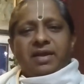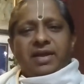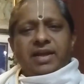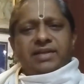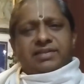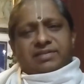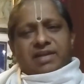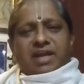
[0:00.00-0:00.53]

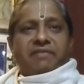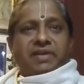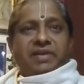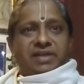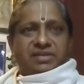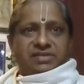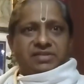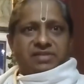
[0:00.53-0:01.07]
It is like
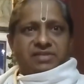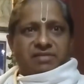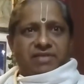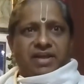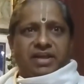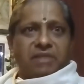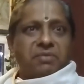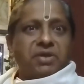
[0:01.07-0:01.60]
Vedas itself,
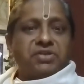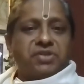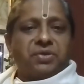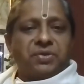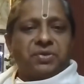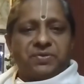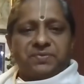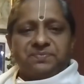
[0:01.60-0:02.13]
like I mentioned
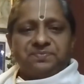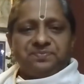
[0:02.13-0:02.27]
to you.